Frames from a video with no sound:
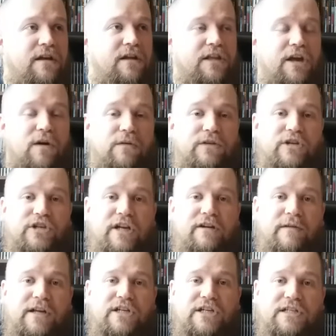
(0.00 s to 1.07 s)
the older
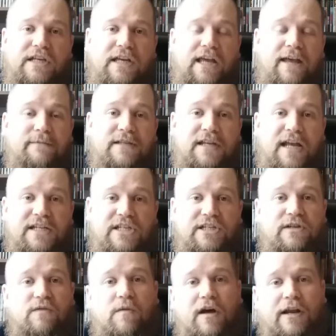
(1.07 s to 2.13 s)
generations of games that I
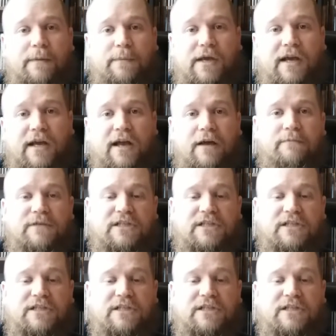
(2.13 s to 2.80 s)
still want to pick up.